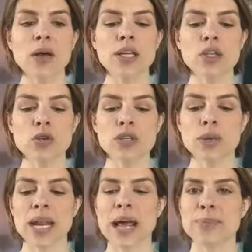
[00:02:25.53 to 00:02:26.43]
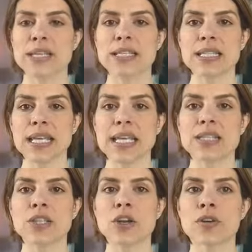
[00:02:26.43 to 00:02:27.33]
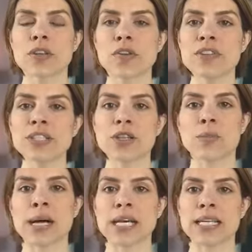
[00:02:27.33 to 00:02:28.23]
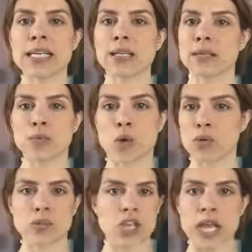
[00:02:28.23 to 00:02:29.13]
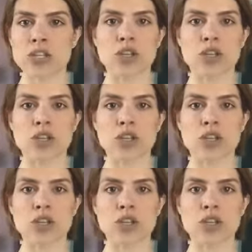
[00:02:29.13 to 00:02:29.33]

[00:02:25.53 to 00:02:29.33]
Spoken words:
Usually what happens is your physical body won't change.